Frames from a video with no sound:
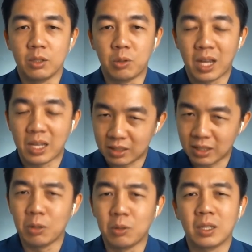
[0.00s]
you can
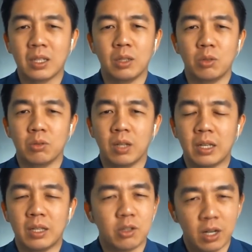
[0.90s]
start looking into like
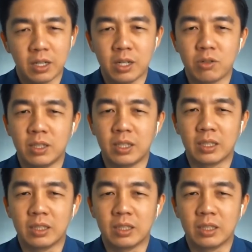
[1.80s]
intraday trading?